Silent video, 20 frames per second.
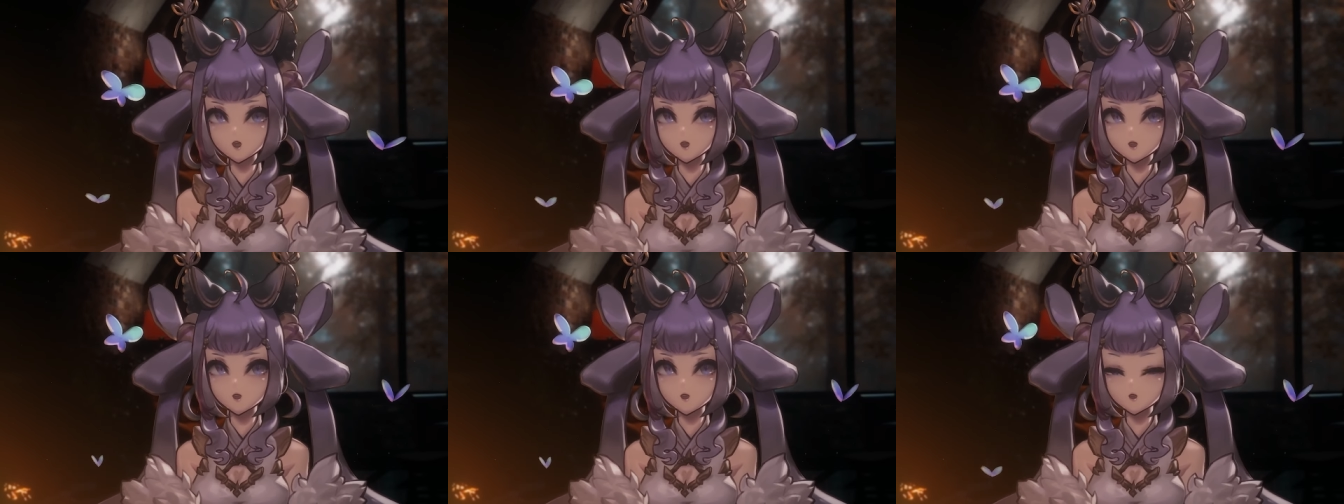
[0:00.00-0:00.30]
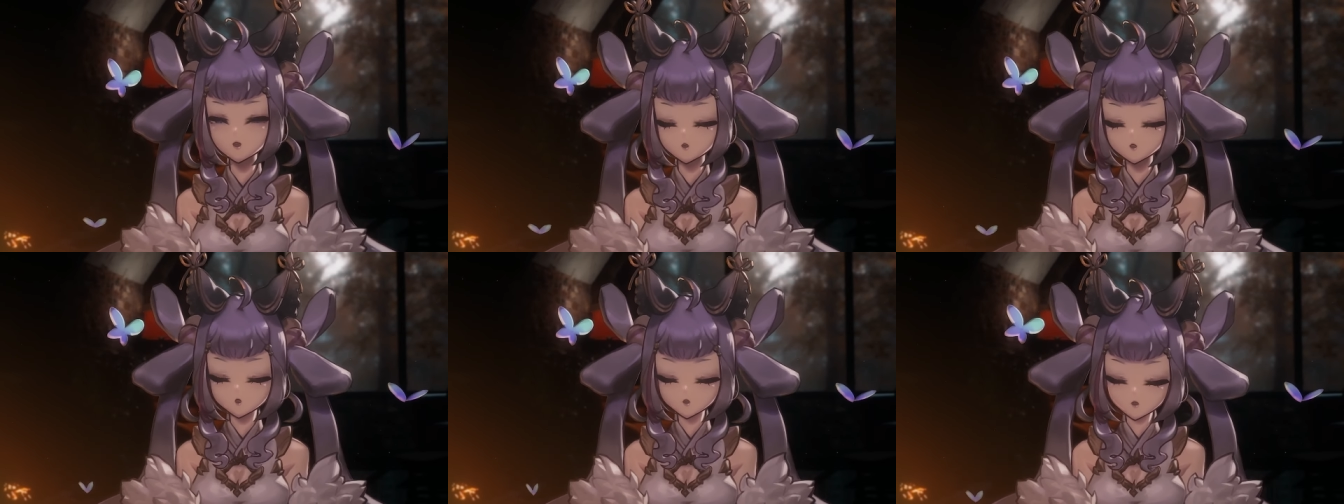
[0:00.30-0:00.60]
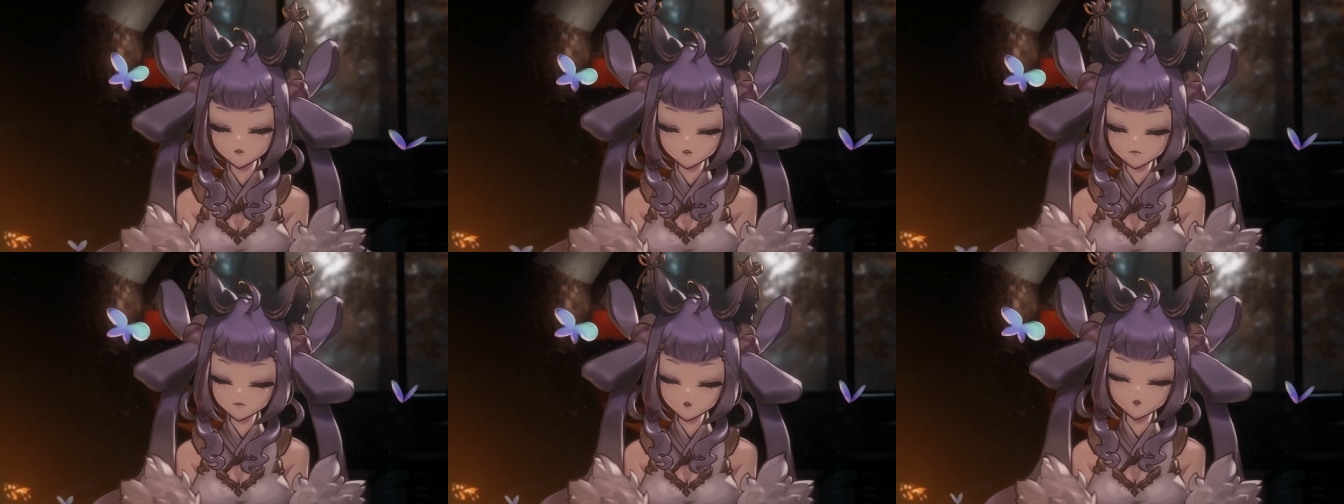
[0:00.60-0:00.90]
and
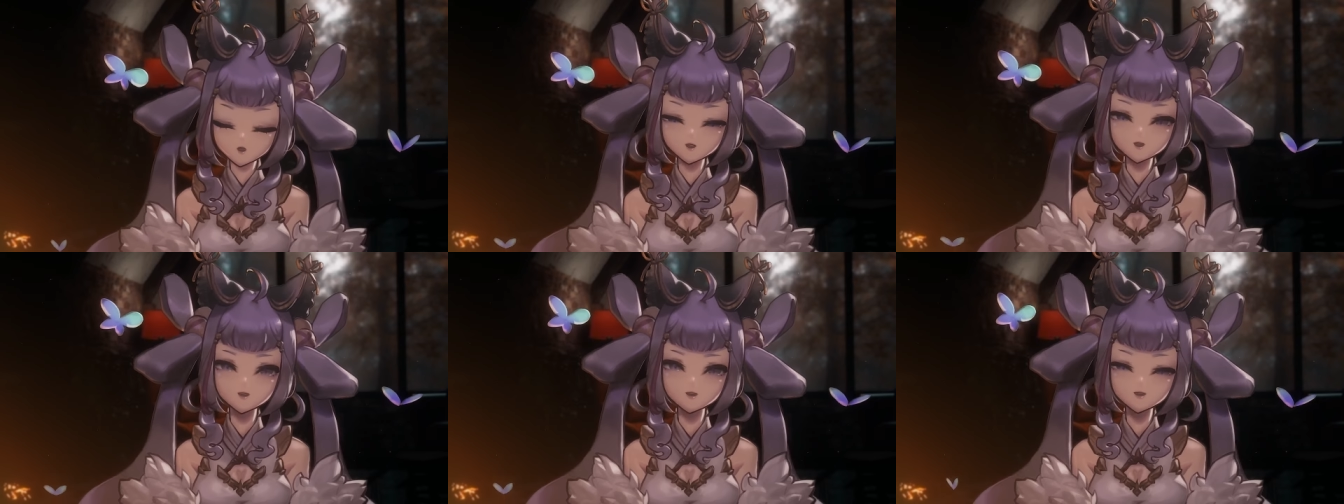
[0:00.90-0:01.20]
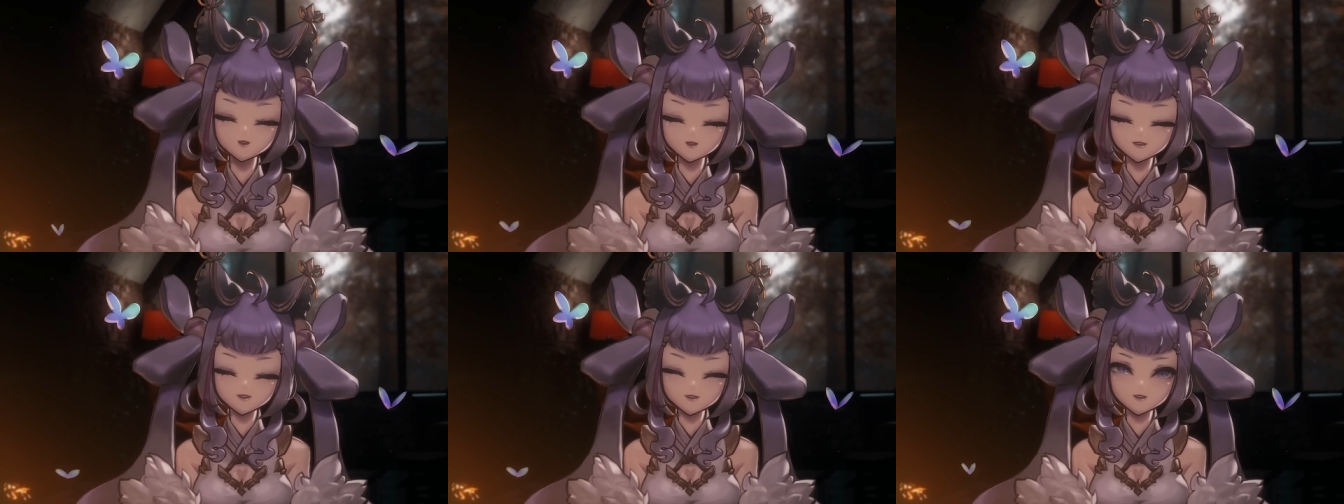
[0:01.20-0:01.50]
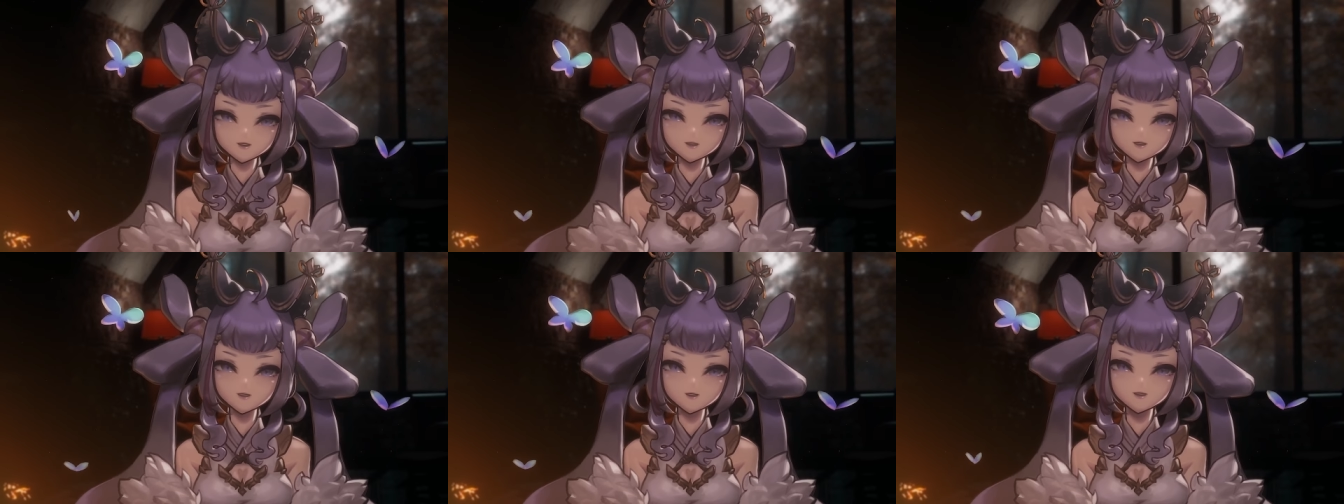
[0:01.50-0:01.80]
socialization
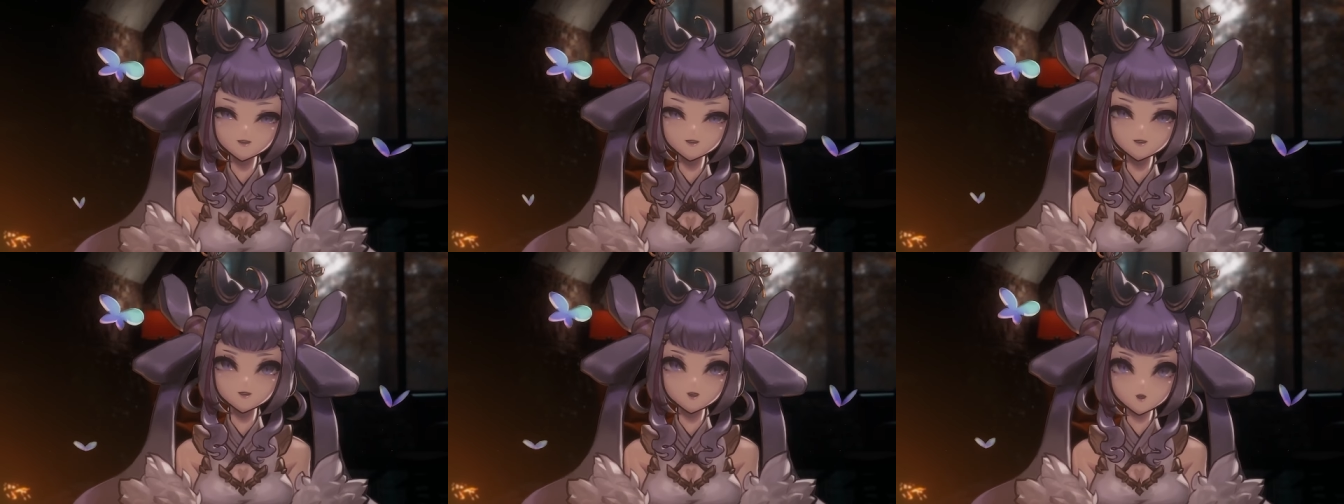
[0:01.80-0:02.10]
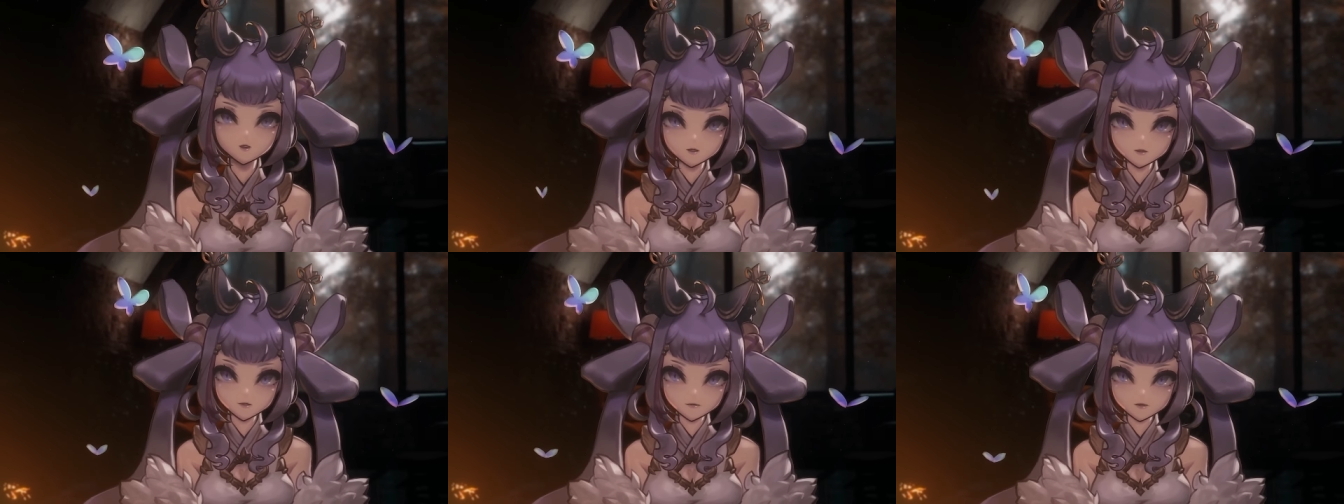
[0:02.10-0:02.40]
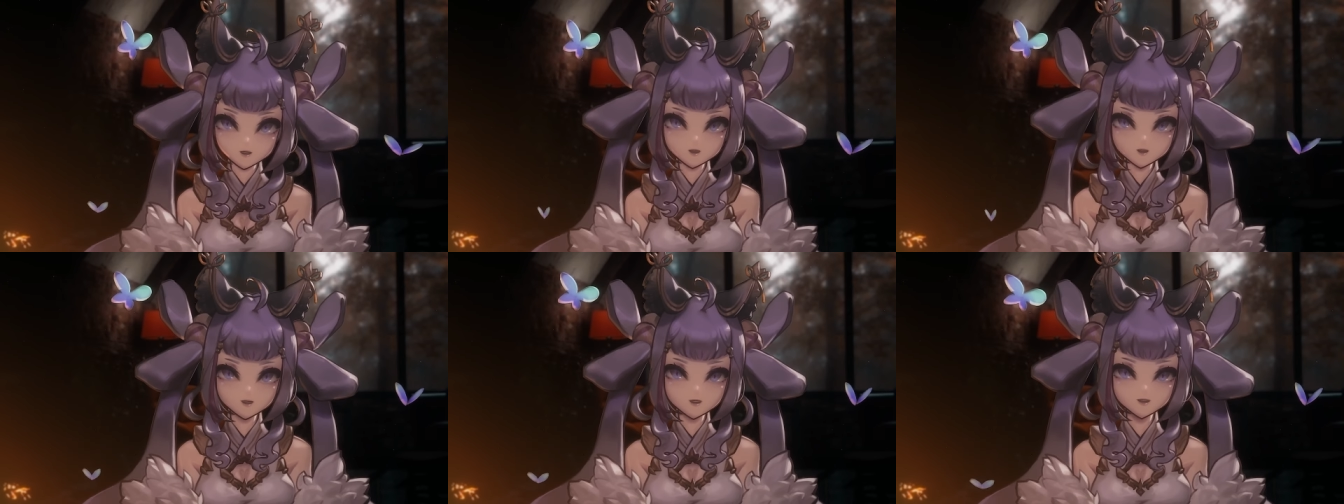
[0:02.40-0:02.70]
that you
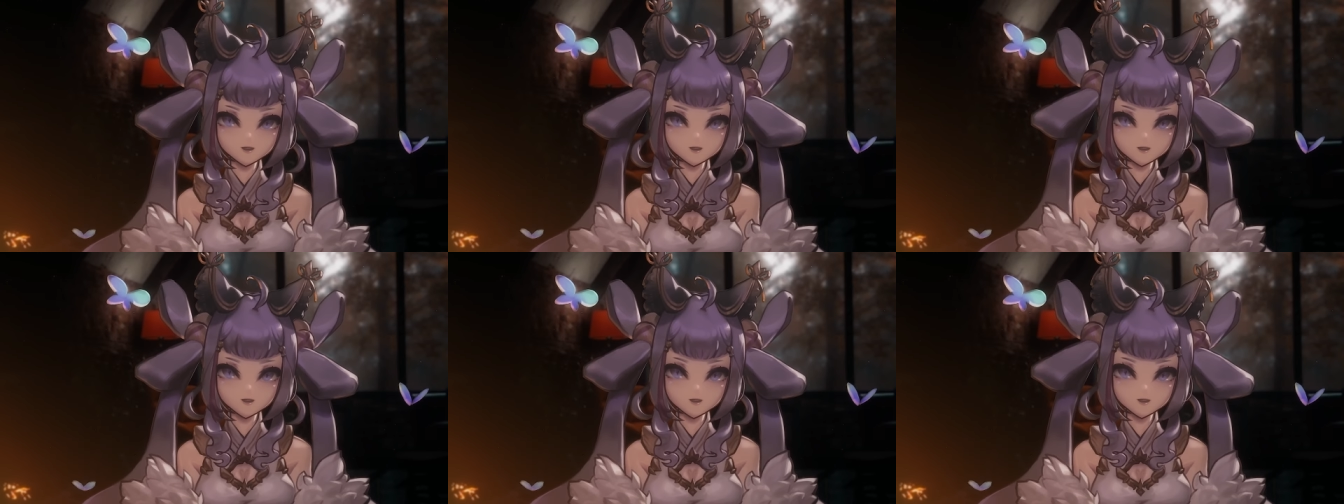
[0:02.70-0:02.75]
need.